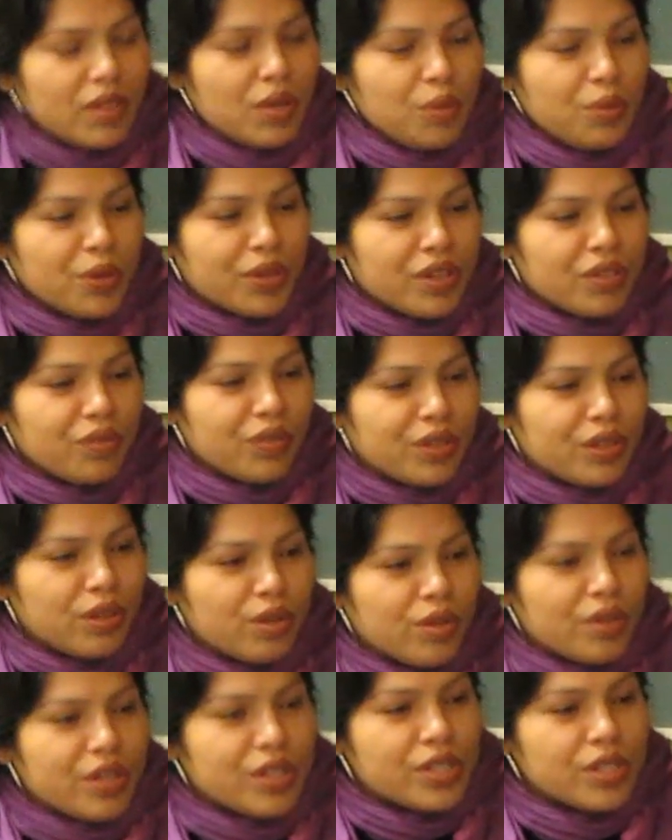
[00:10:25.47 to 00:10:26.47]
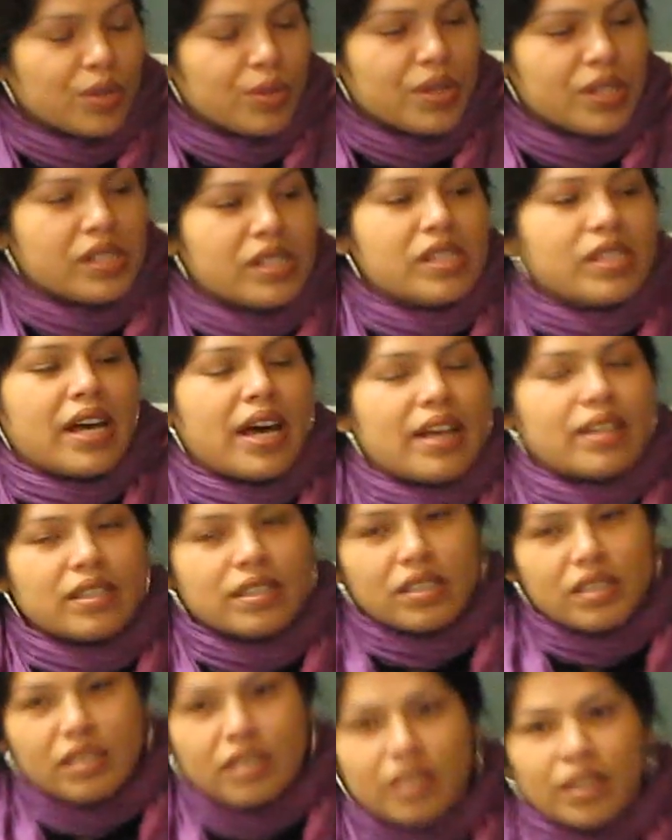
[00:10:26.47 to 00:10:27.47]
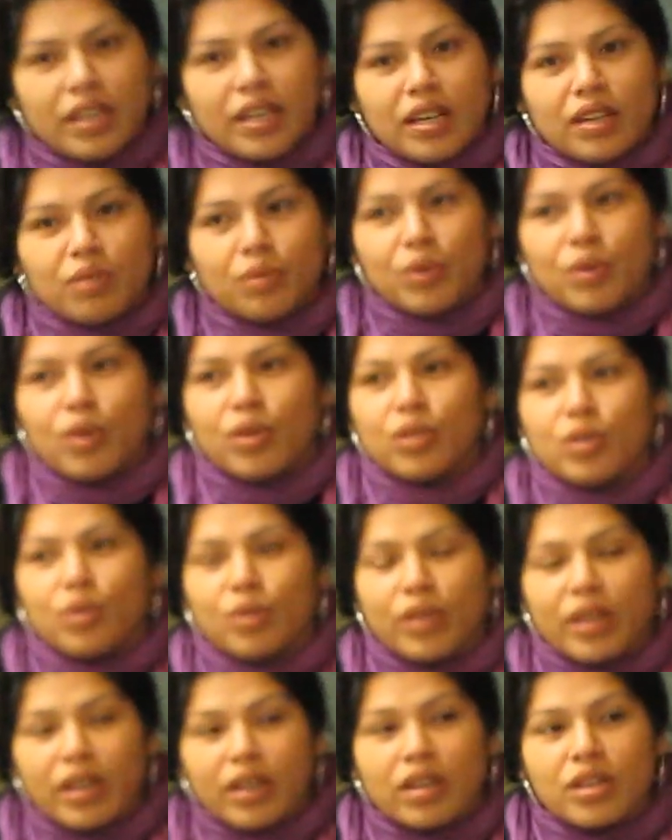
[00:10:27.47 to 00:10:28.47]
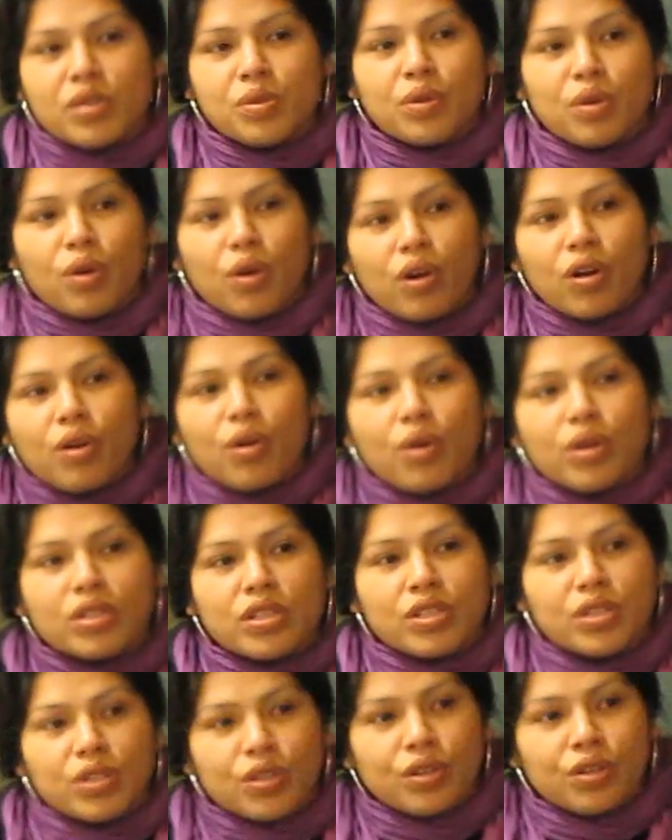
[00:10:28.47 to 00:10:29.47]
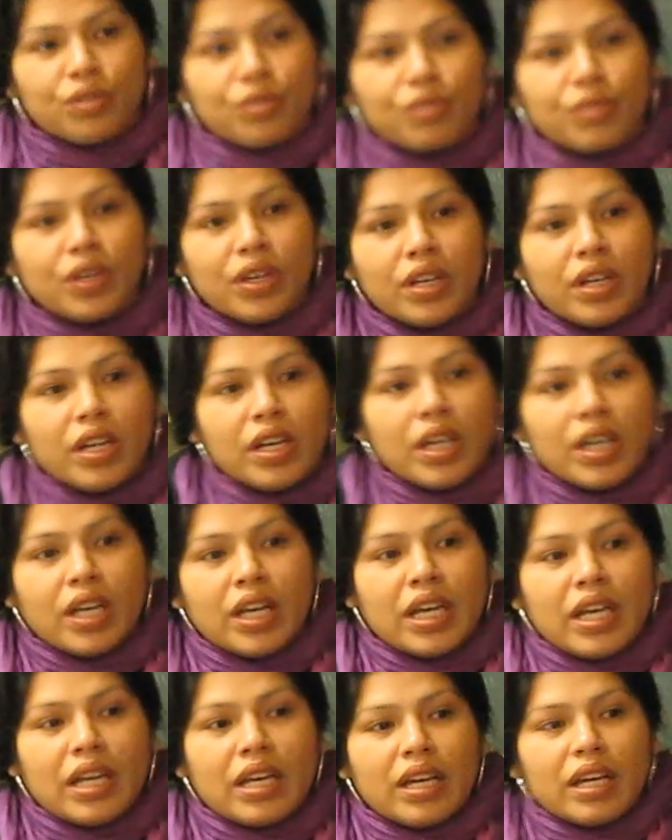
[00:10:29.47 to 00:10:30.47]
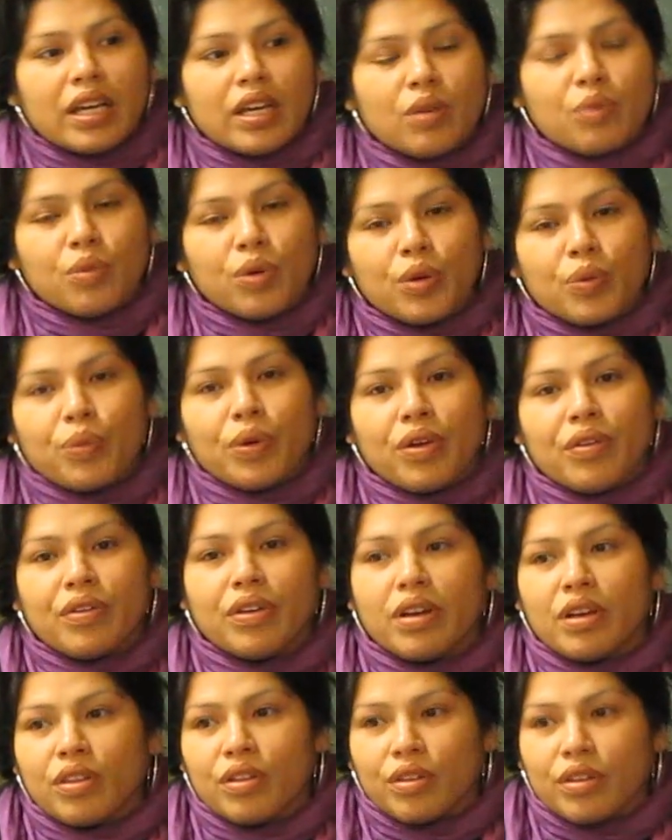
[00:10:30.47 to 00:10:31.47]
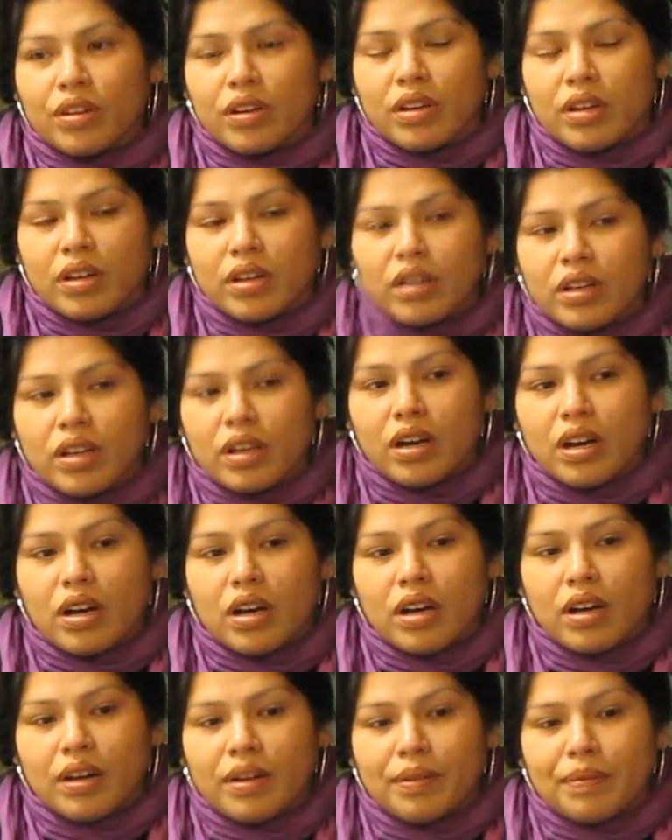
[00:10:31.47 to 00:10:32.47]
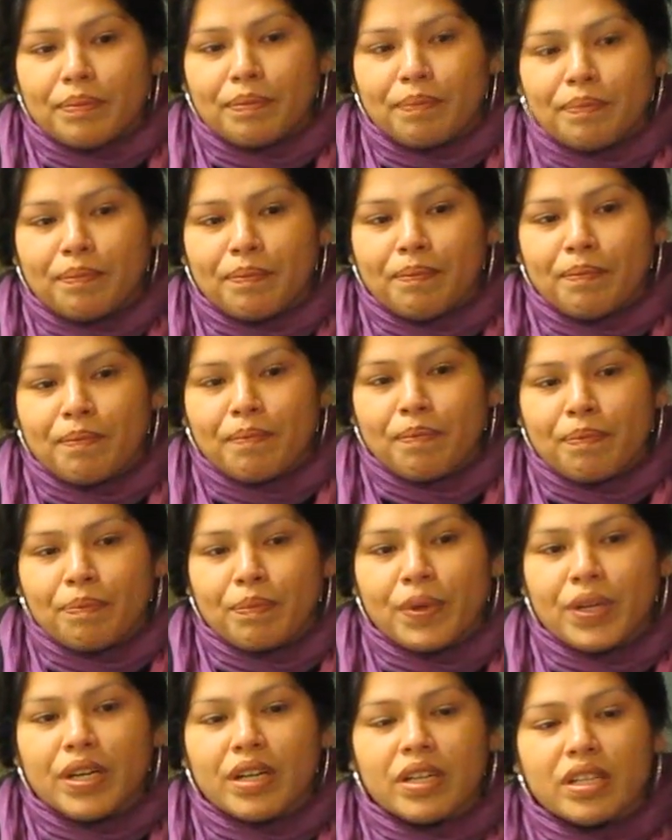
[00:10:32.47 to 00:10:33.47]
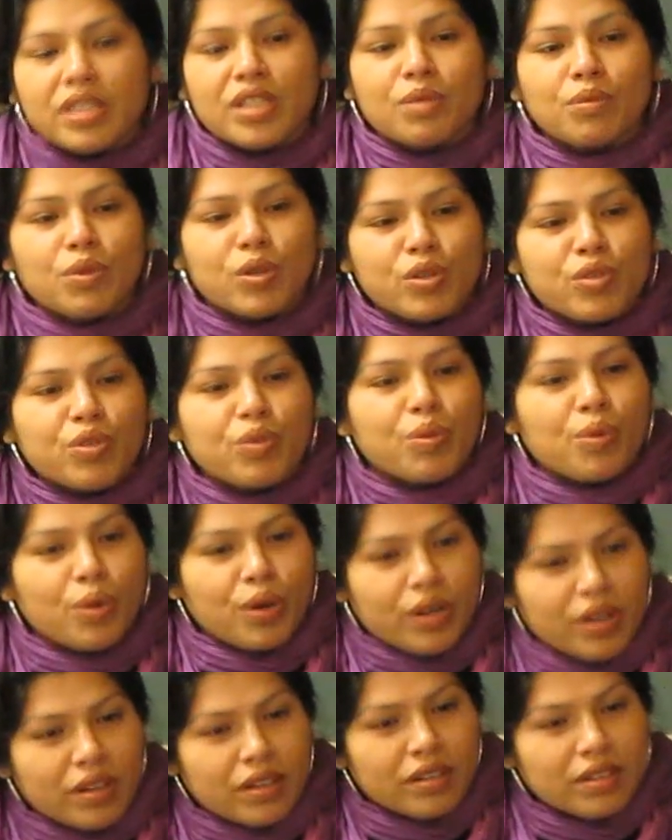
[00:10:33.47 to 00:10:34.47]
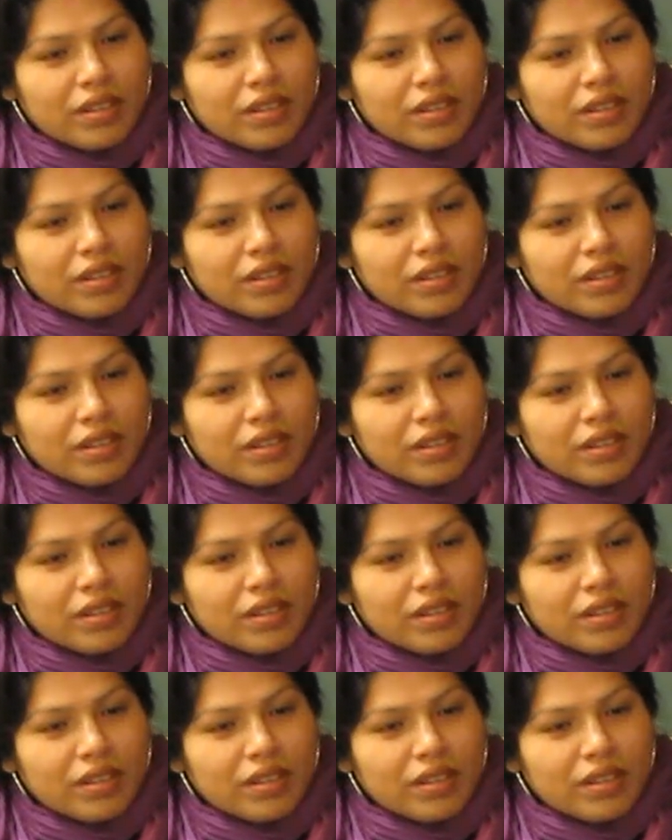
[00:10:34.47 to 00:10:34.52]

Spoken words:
Working for the Lord is no easy task, and we all know that because we're all called to serve in one way or another. But it is the most rewarding.